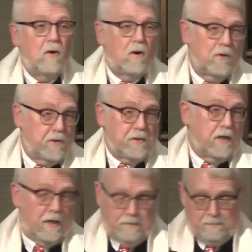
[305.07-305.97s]
all the
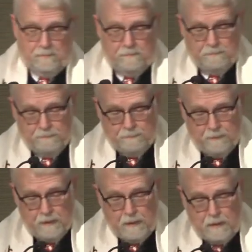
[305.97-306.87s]
time.
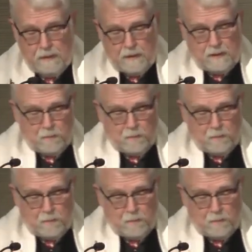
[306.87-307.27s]
It